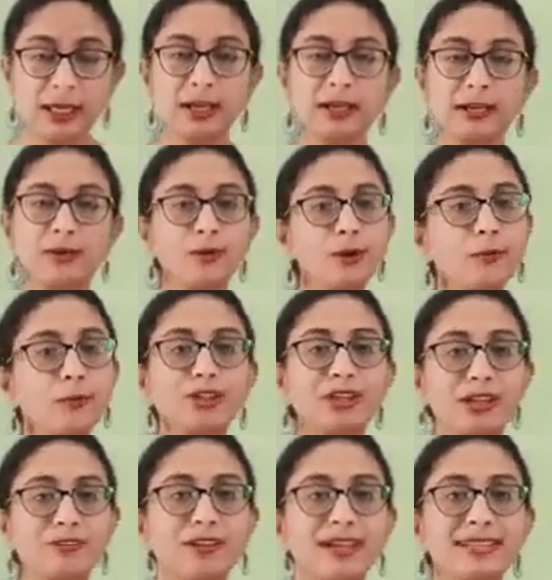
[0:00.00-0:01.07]
You know about
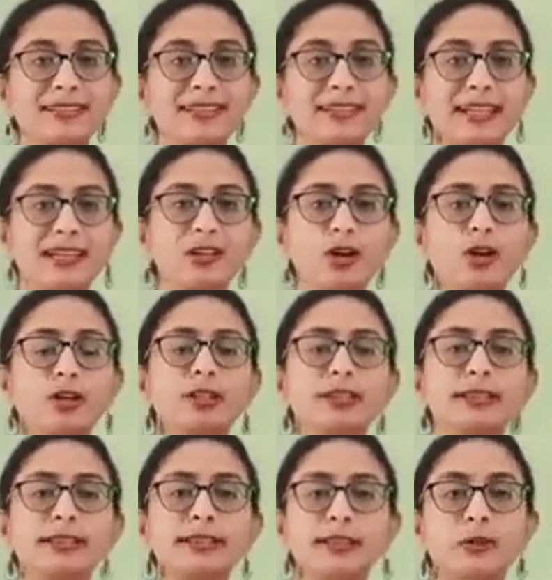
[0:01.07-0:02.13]
cut flowers, right? All
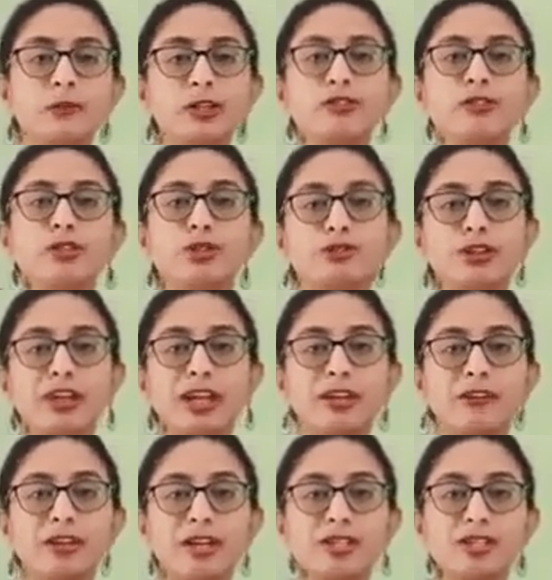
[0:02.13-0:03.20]
this which we use for
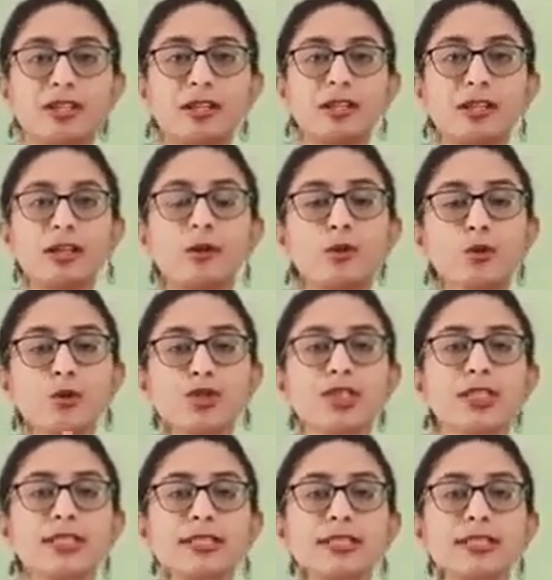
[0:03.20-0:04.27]
decoration,
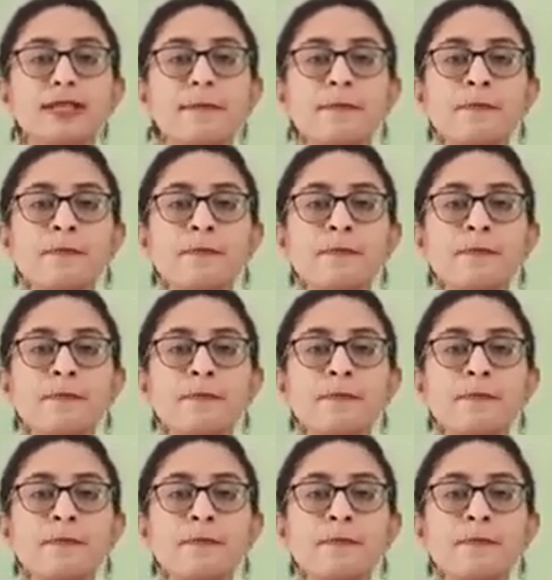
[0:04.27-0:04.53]
roses.